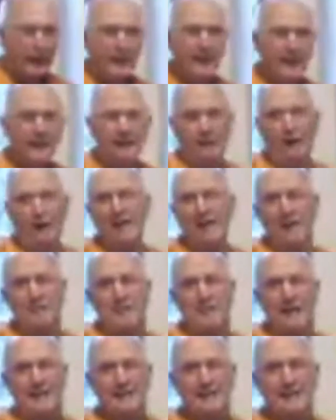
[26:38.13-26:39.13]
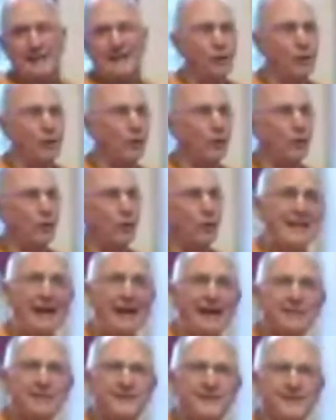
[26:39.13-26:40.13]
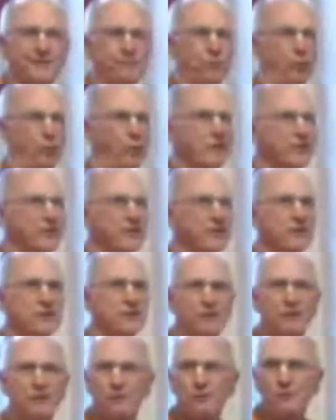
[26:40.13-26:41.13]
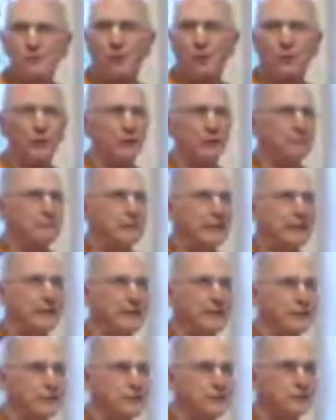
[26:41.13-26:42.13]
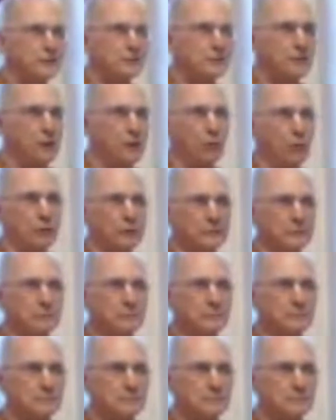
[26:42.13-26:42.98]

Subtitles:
Yeah, and I'm not that old. My dad's 26 years older than me, and he's still going.